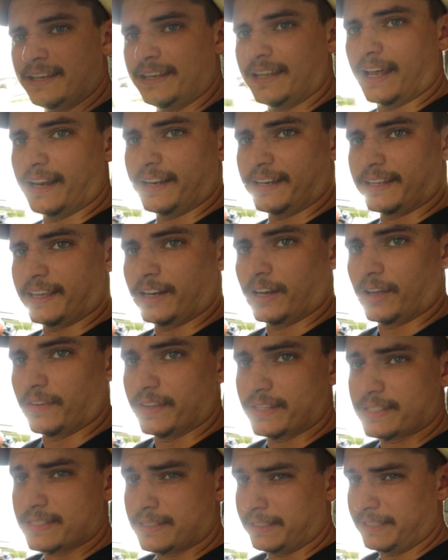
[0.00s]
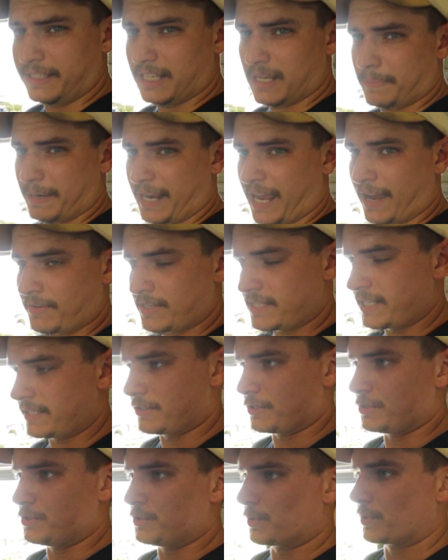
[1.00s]
Now I need to get all this cleaned up, and I have to take
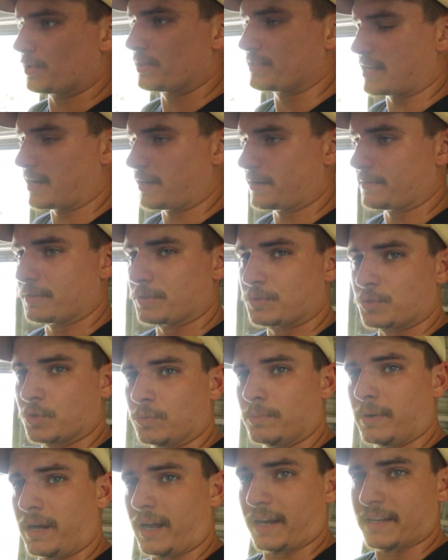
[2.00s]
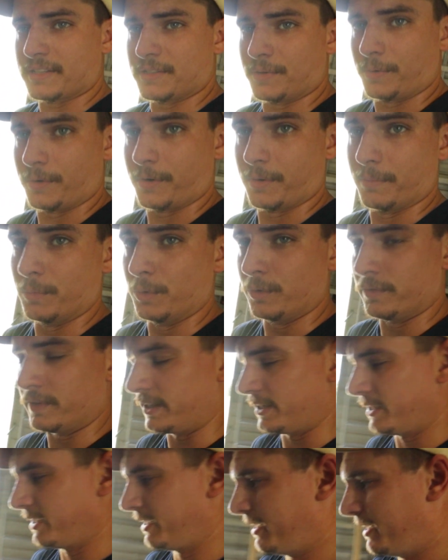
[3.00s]
the drawers out of the toolbox in order to move
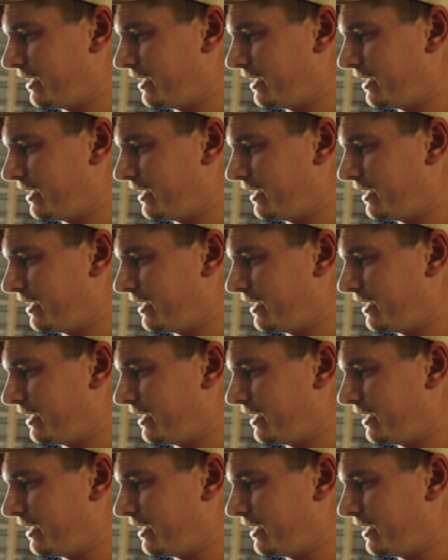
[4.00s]
it.